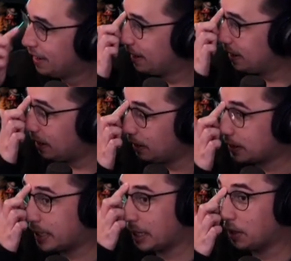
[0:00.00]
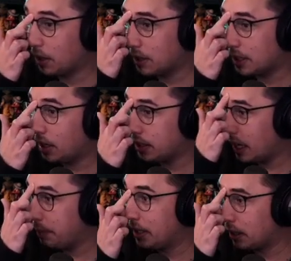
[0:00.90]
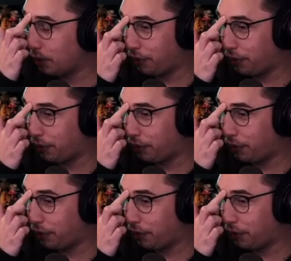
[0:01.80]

Next thing they're going to start telling me that they're filled